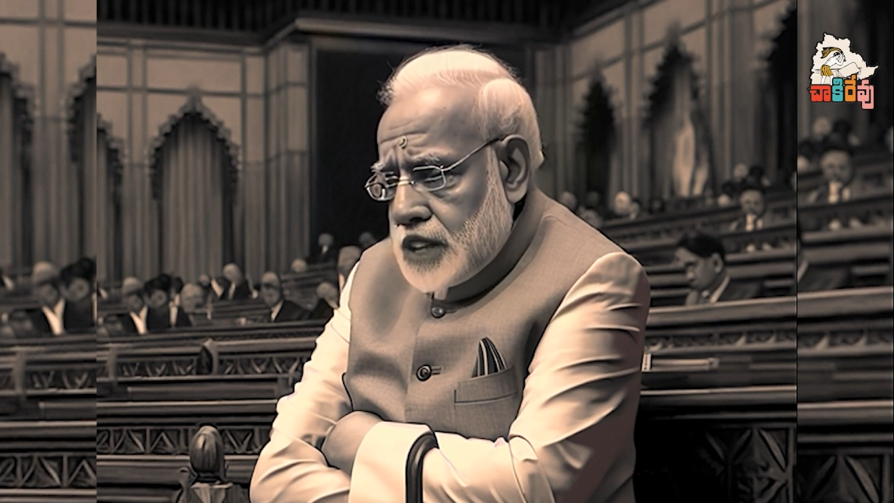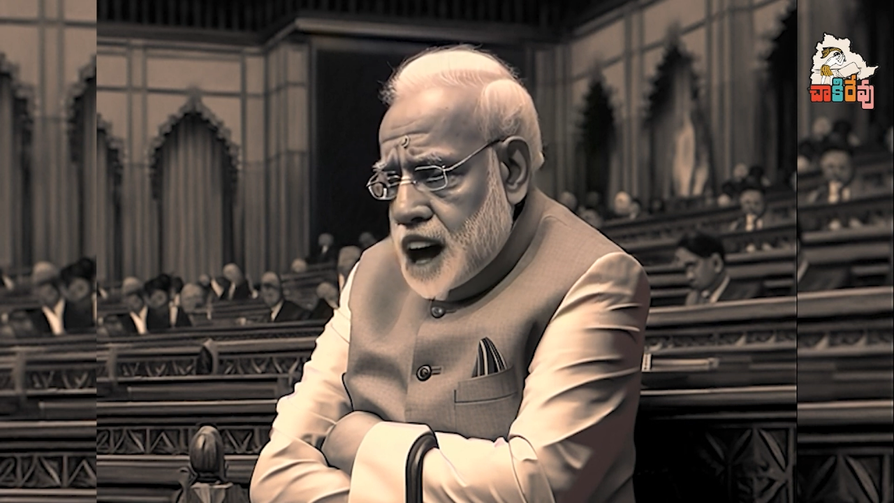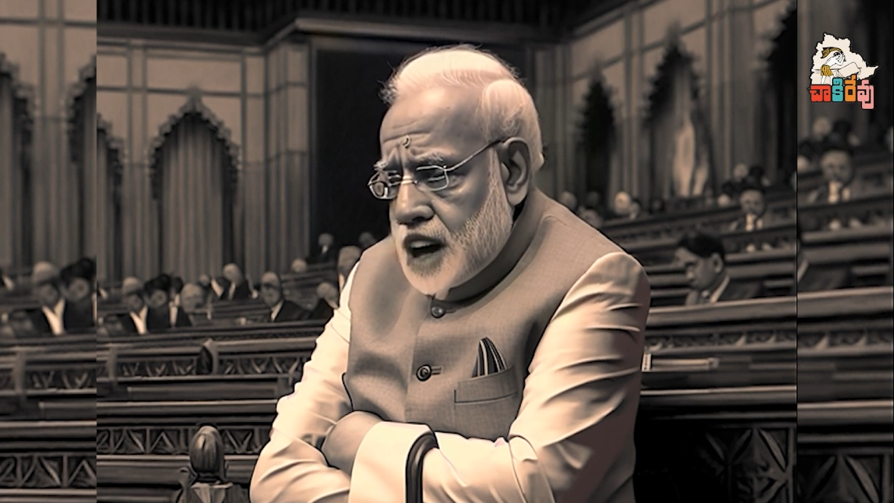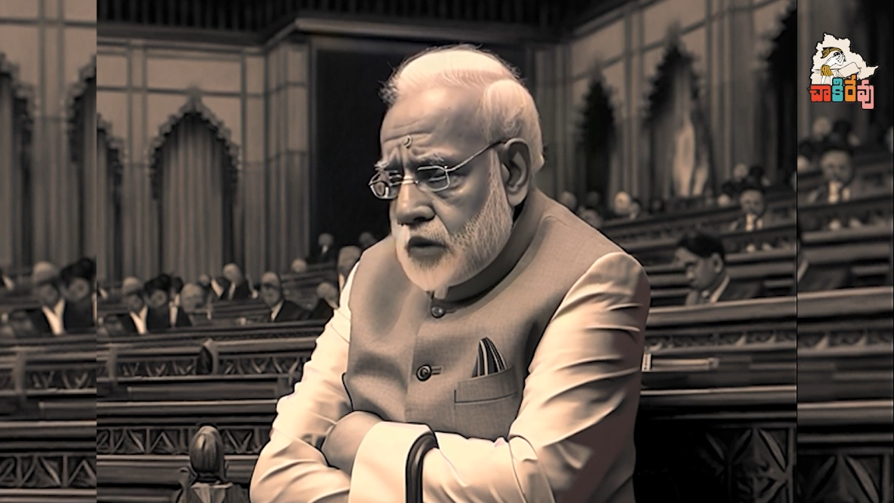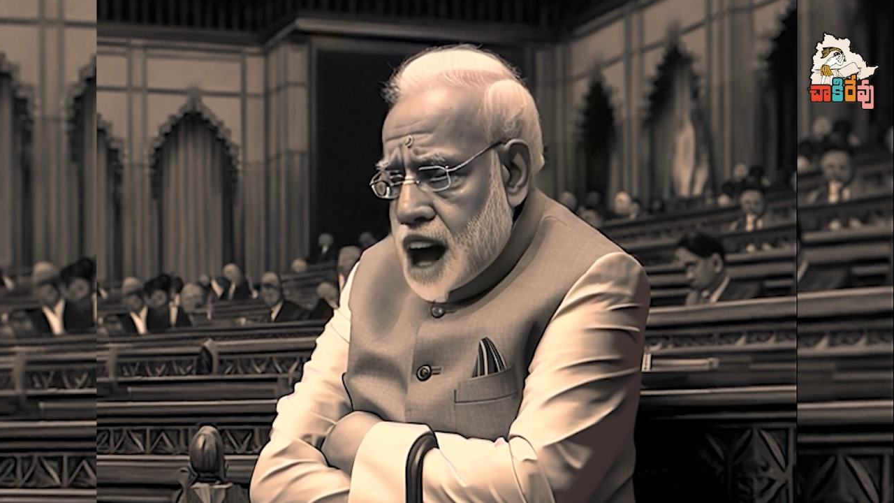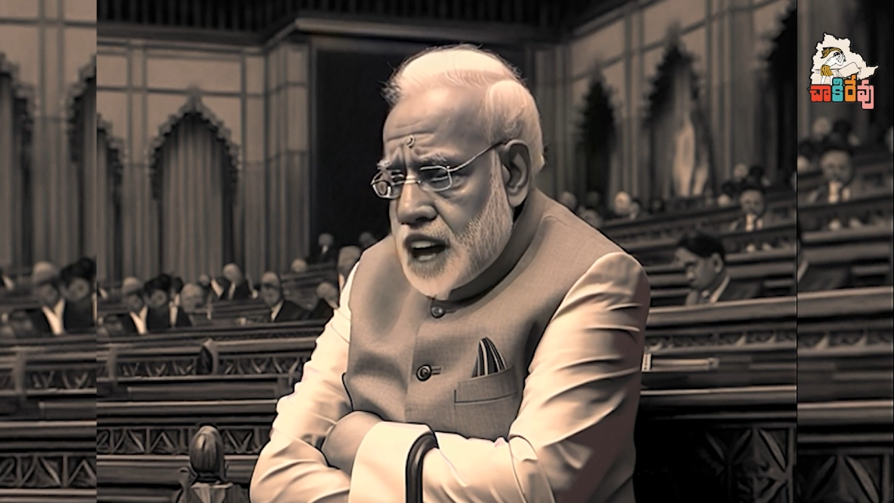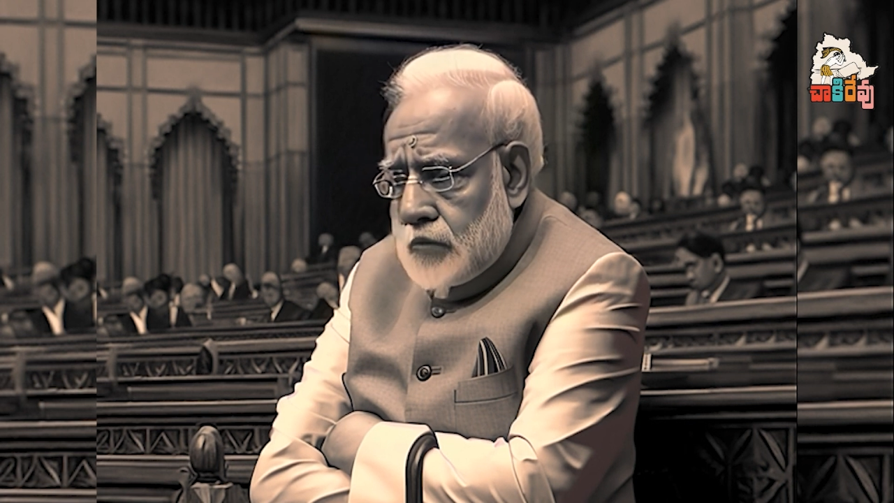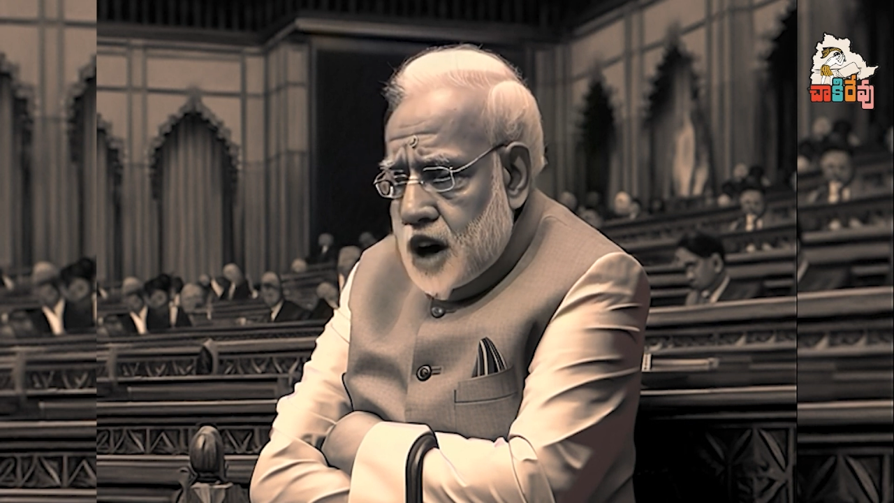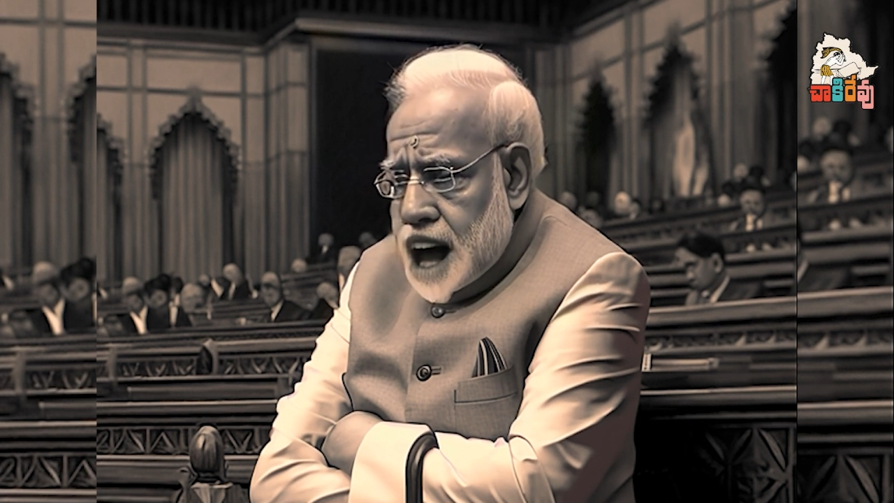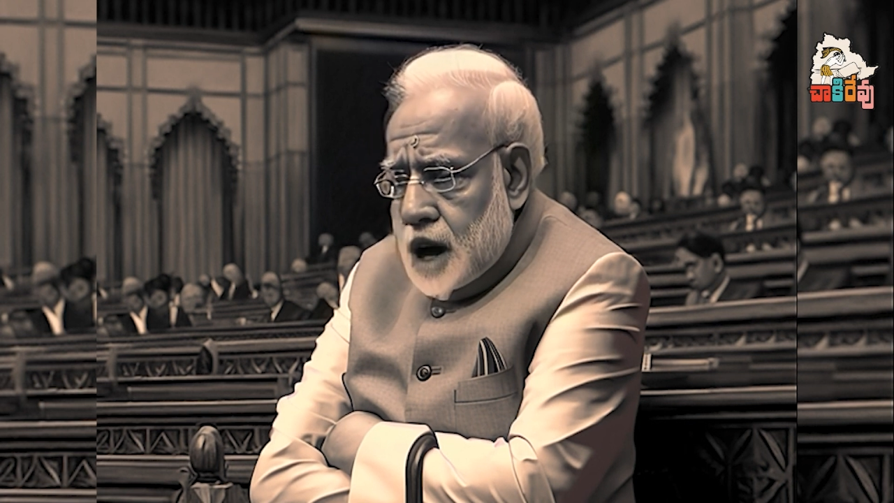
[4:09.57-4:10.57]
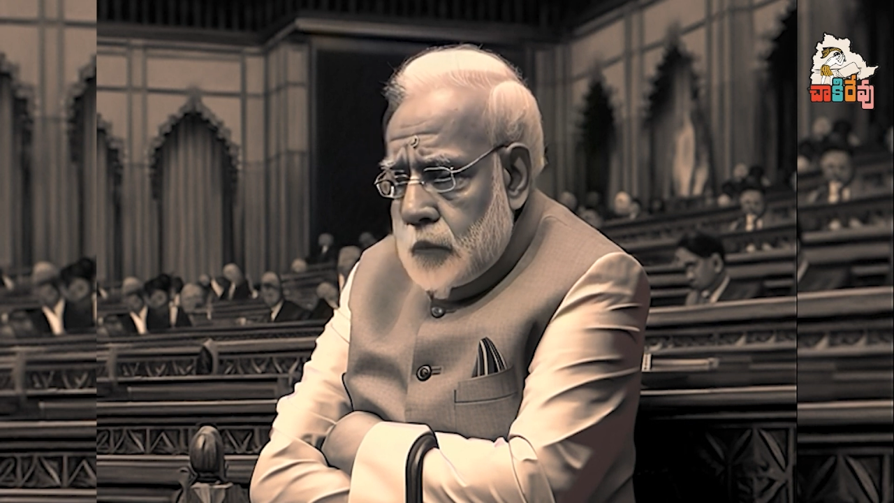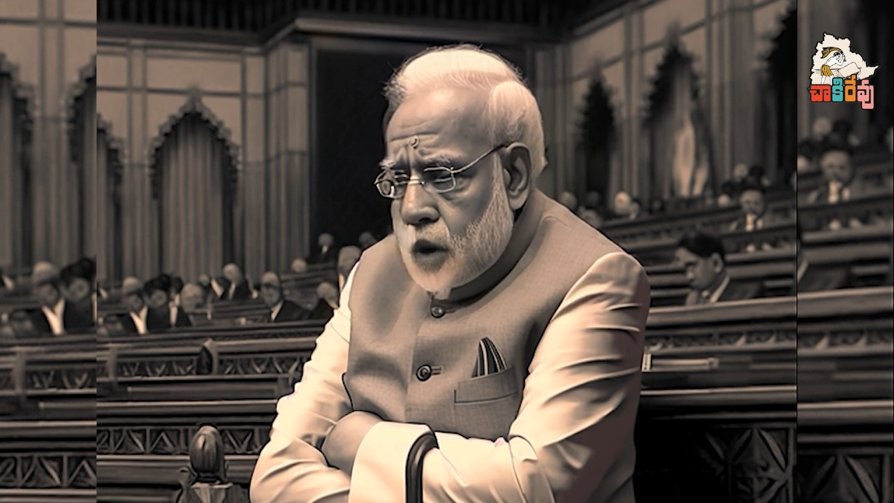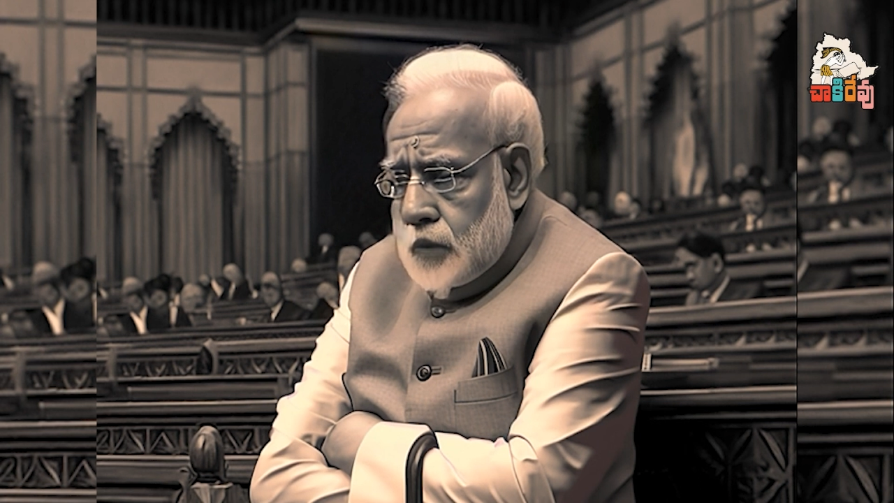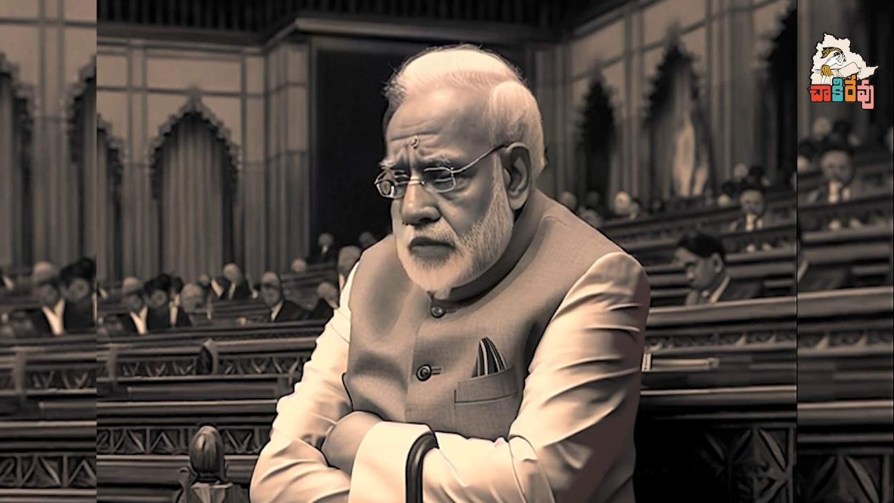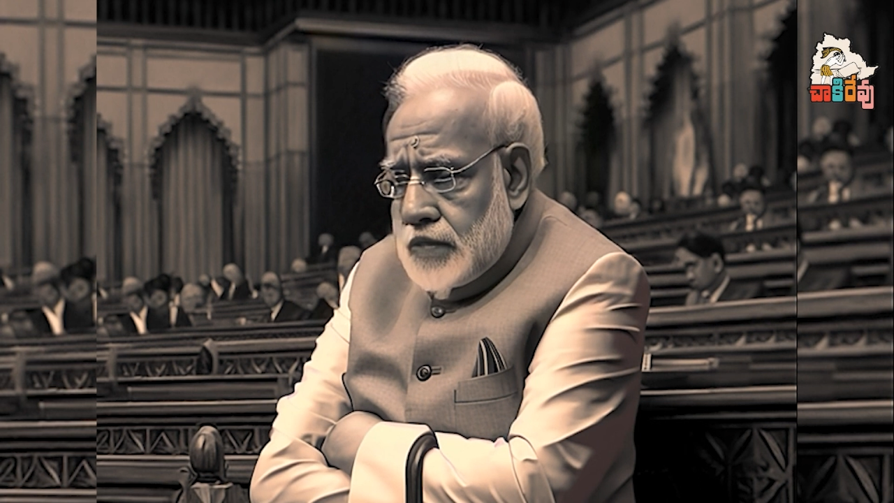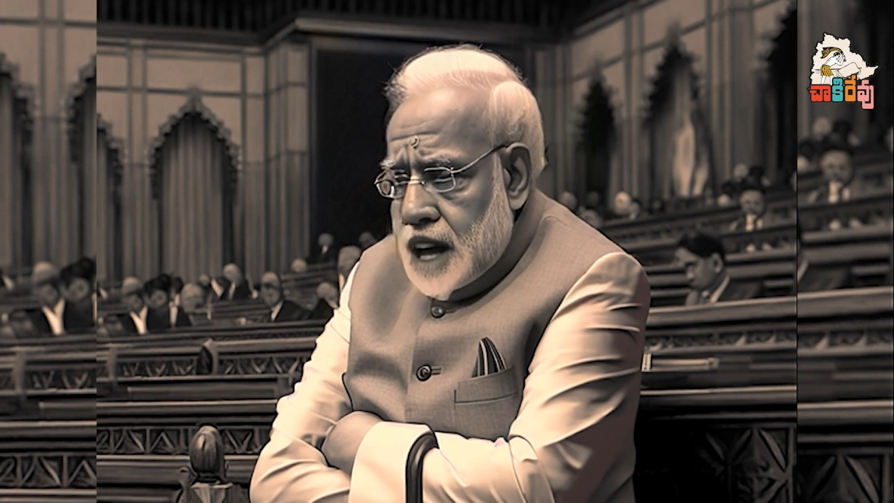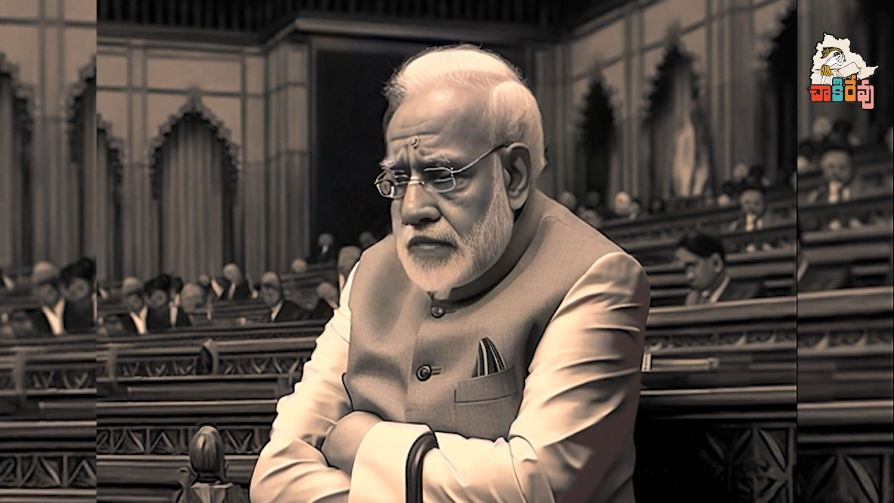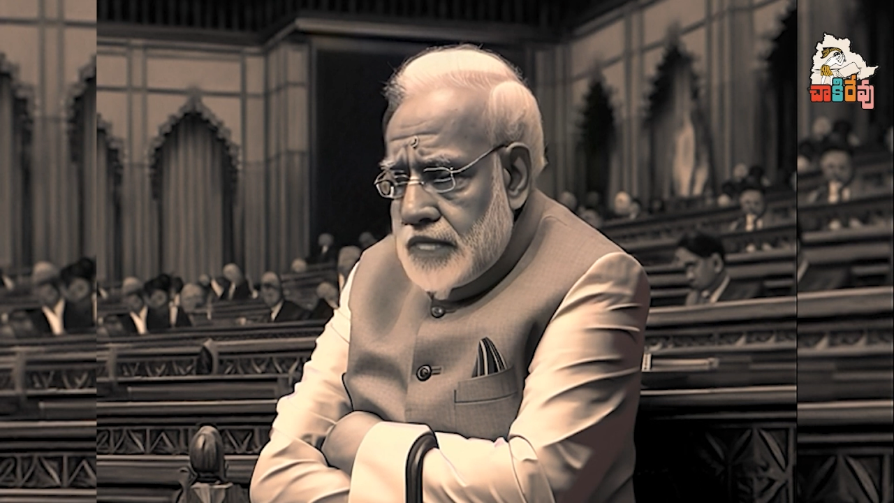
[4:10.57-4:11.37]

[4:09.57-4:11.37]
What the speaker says: contracts for airports,